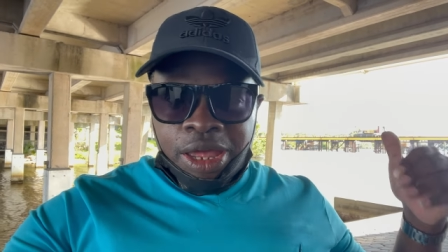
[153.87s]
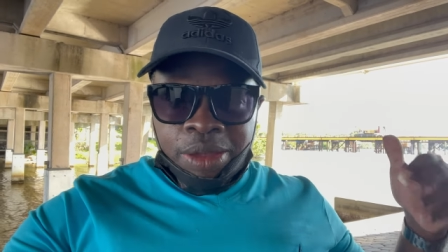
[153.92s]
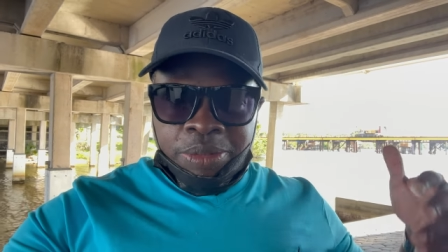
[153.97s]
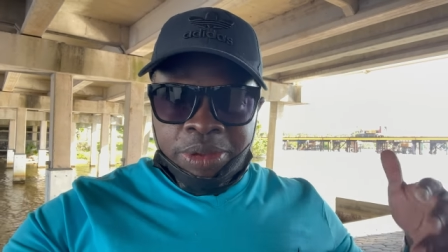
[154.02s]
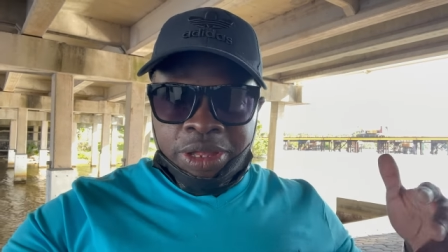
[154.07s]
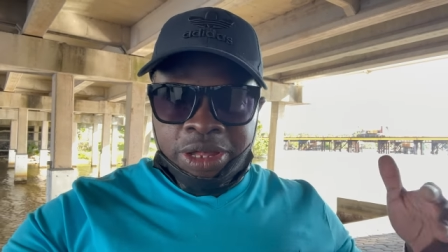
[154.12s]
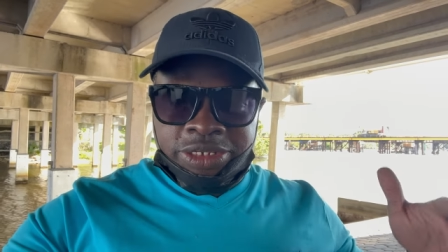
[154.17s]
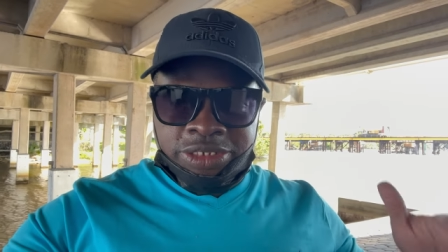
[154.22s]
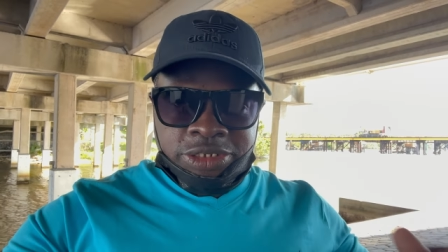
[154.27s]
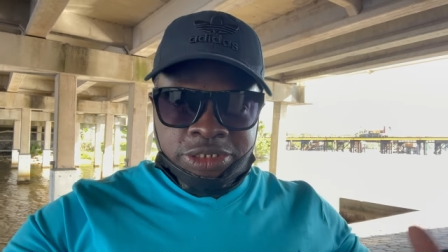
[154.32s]

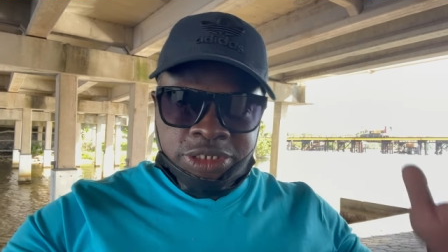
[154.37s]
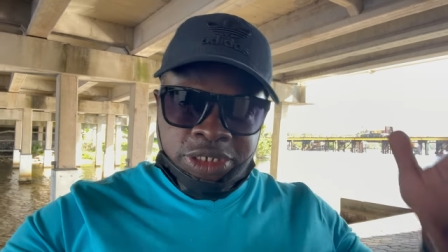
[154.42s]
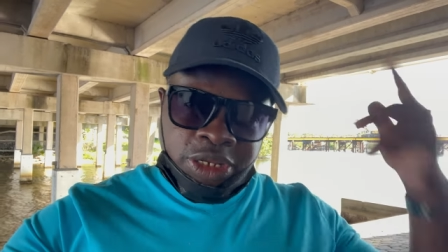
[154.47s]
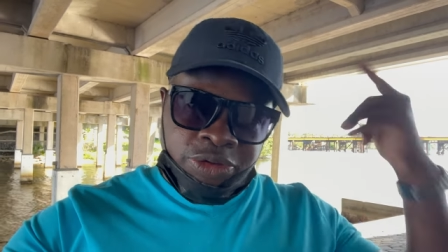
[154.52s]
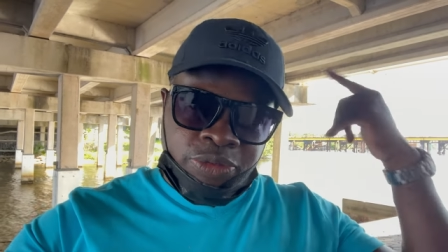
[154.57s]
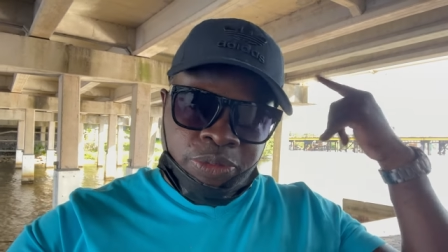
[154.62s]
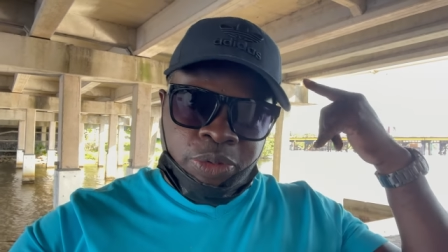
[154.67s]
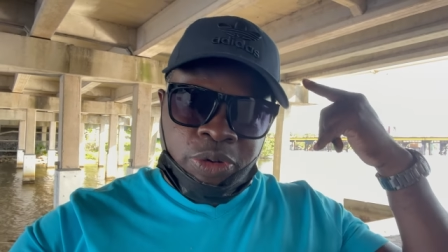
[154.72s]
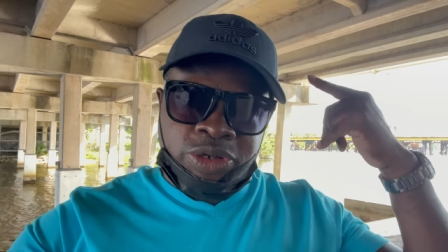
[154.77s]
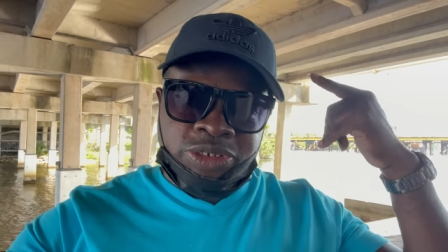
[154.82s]
because she
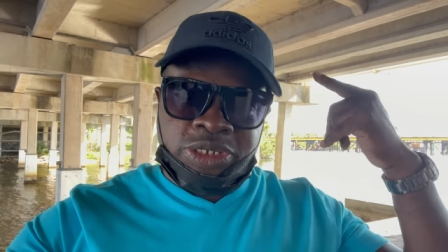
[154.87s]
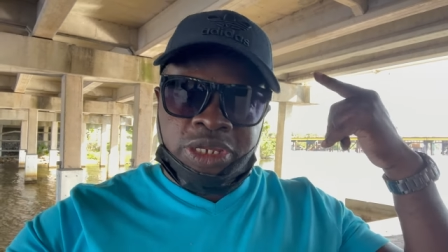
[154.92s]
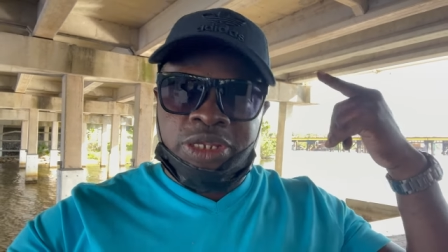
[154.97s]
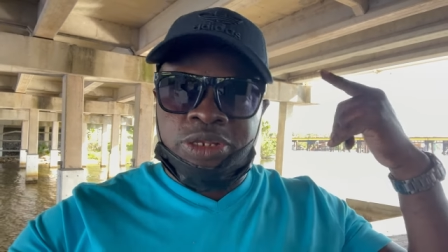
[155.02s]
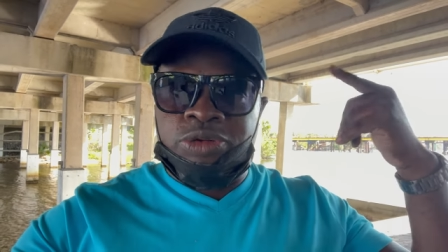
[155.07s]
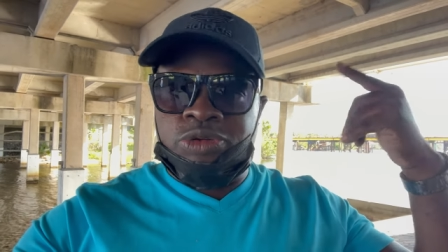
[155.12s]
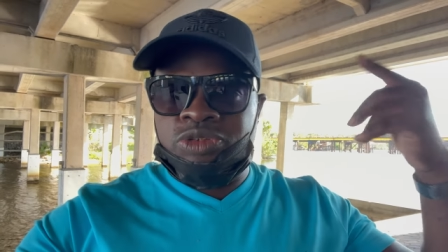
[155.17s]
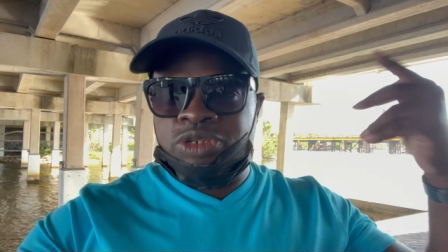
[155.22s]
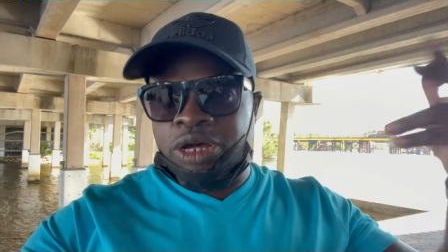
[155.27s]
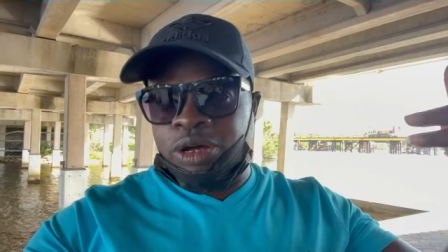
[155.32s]
lived in Port Saint
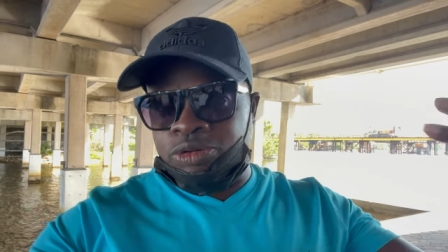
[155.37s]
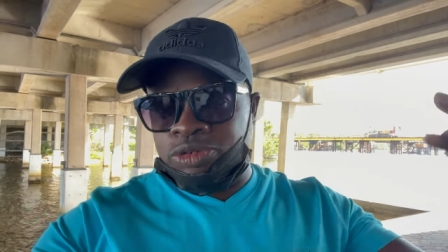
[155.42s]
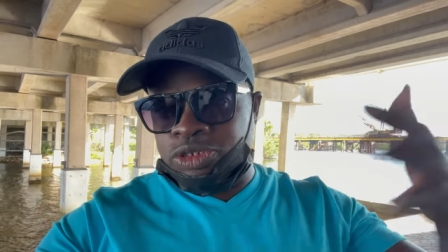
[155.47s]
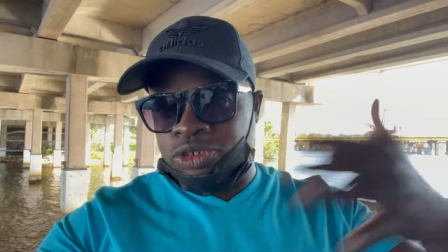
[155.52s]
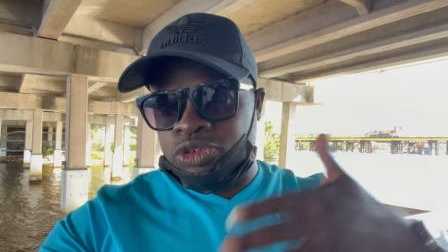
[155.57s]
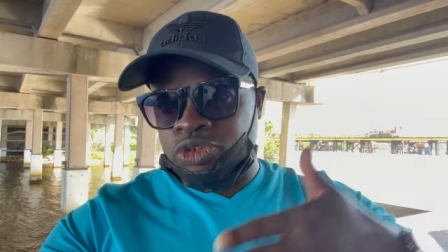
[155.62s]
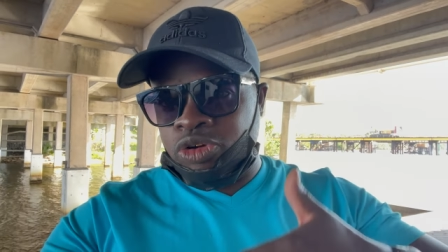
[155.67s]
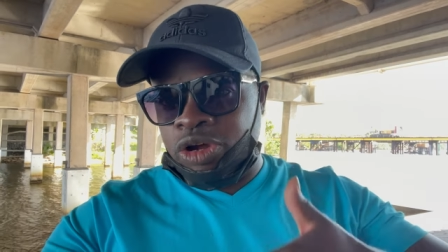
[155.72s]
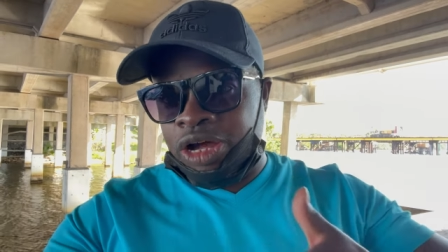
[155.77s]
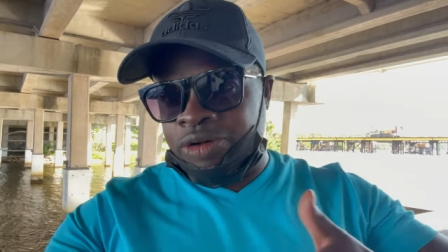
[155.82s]
Lucie. I was
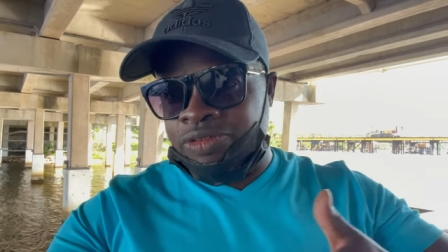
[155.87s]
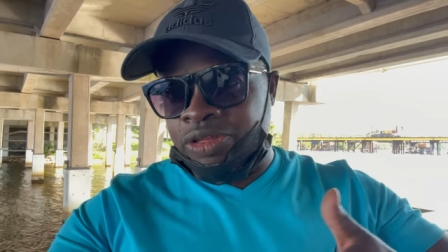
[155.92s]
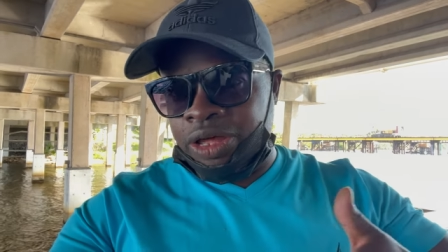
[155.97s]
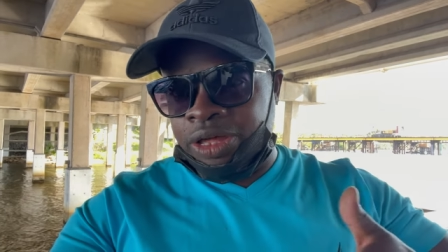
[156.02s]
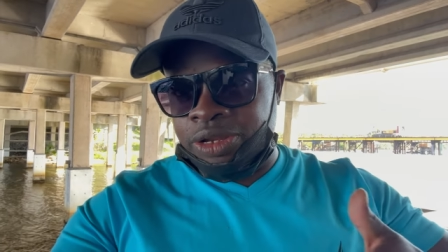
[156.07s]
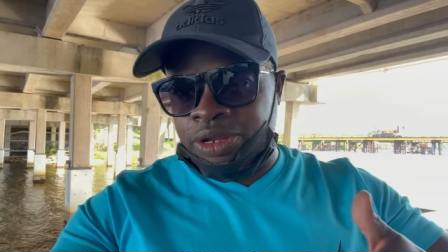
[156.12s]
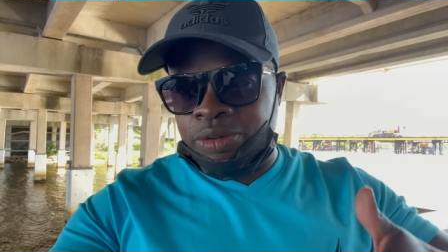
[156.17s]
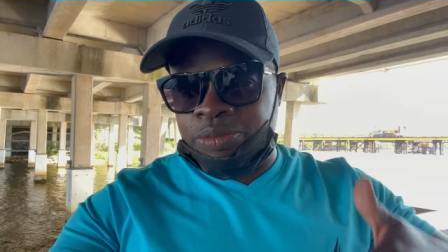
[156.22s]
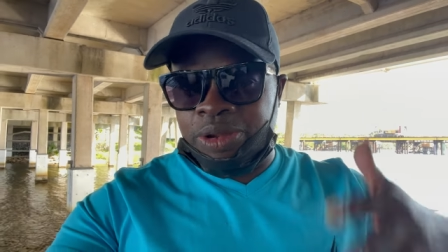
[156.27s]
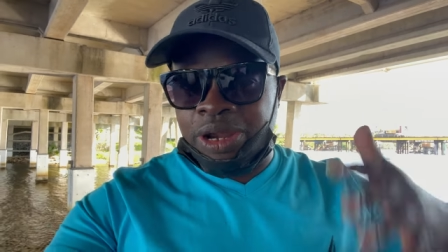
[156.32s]
gonna drive
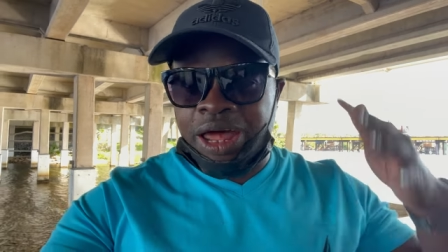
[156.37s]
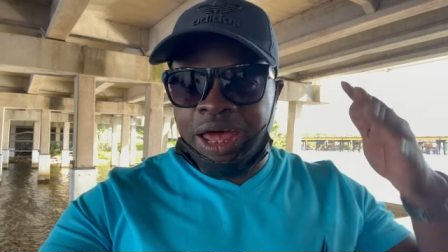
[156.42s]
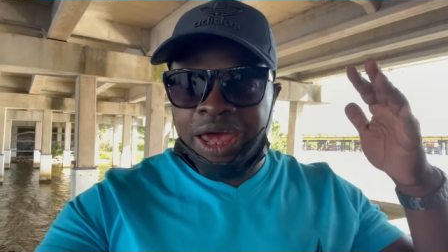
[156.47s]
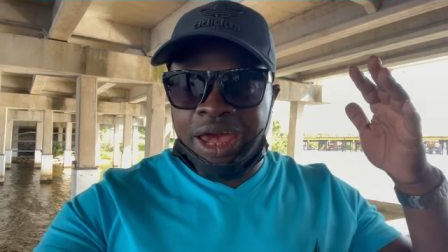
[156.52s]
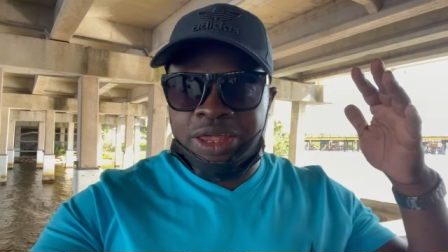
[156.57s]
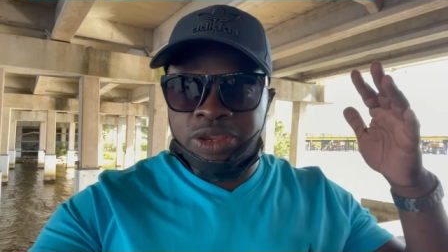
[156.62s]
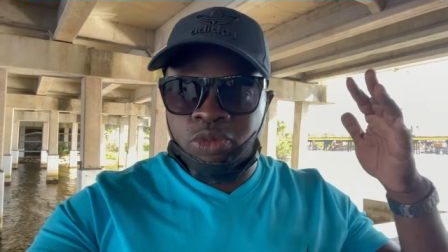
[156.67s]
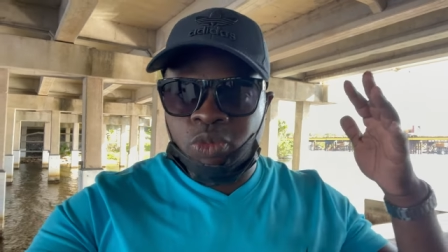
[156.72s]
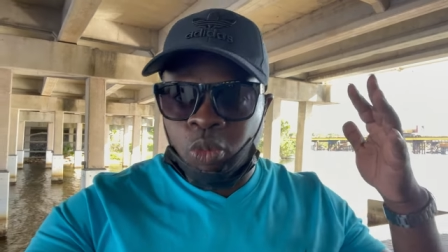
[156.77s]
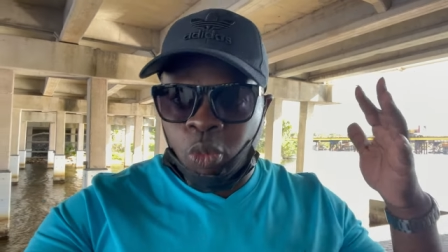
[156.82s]
down there, but I
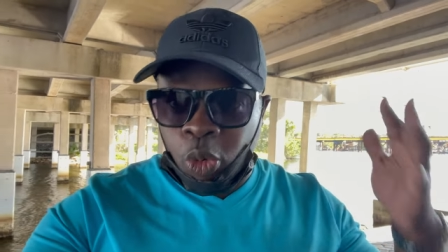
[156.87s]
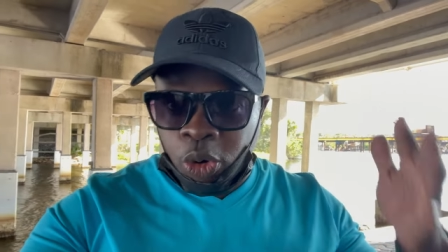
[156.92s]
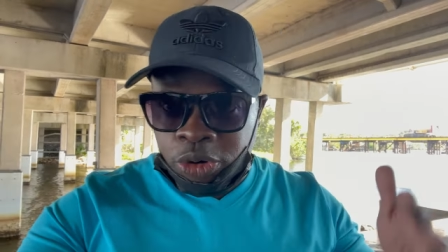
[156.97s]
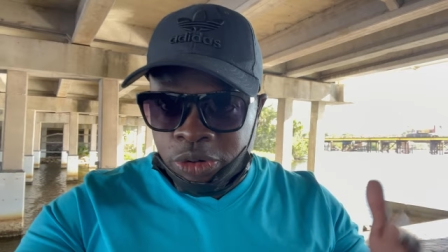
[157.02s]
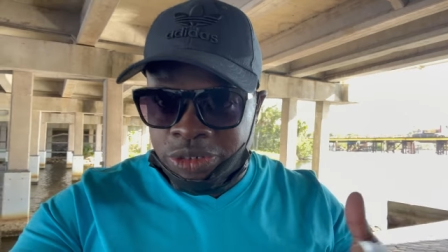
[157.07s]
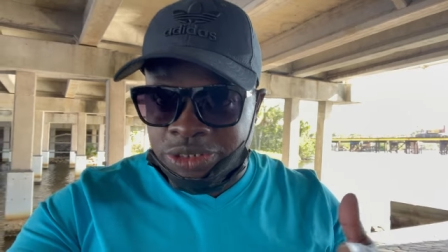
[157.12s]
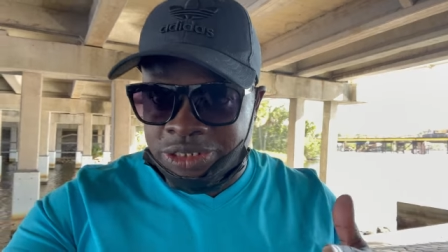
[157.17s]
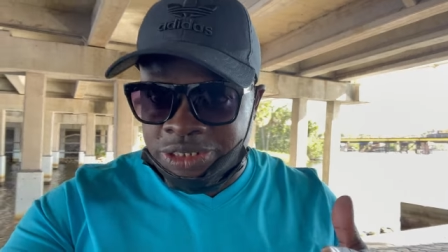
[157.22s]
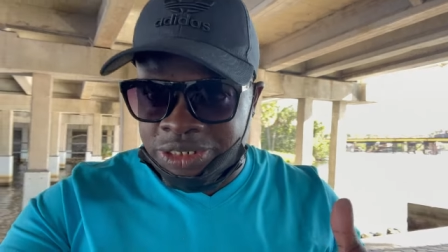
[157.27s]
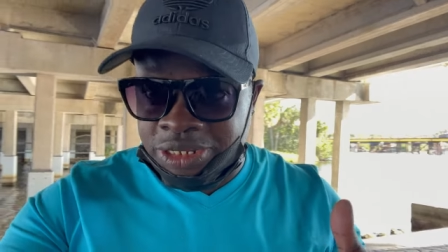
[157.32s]
had to
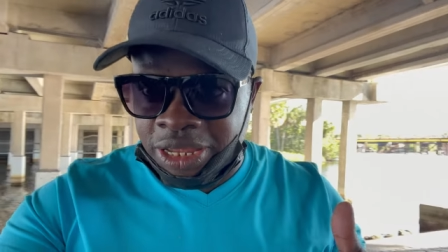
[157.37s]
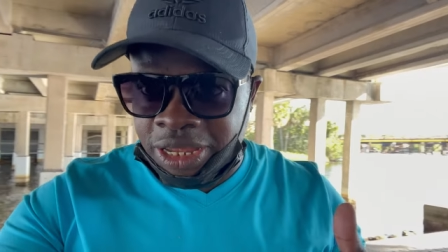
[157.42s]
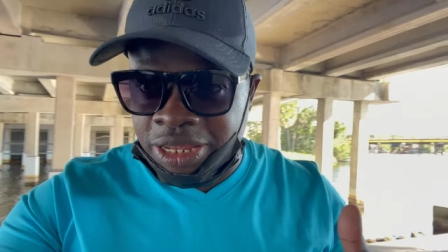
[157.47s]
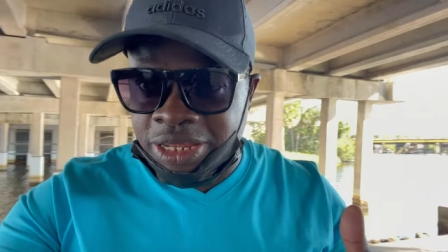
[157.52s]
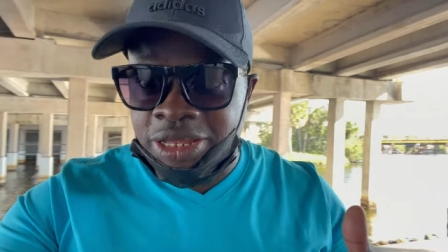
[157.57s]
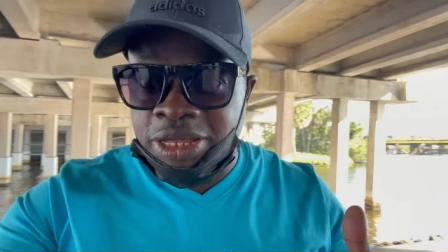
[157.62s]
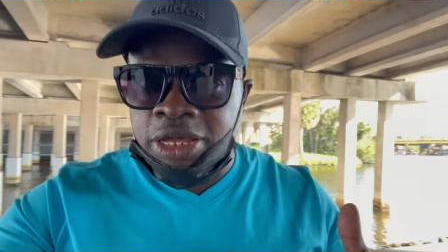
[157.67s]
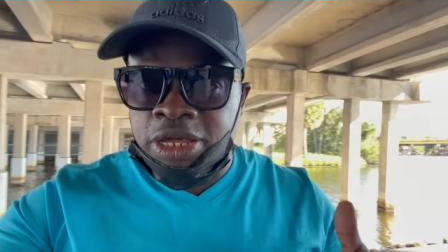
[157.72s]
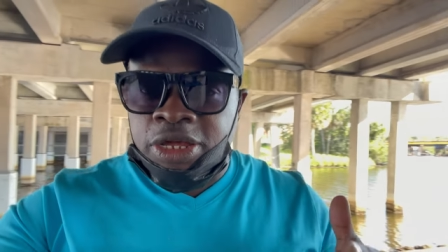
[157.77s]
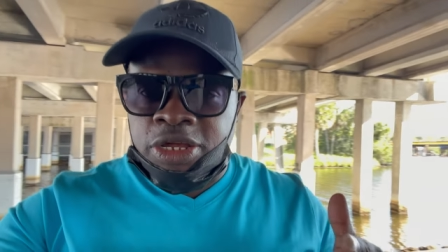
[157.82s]
work today.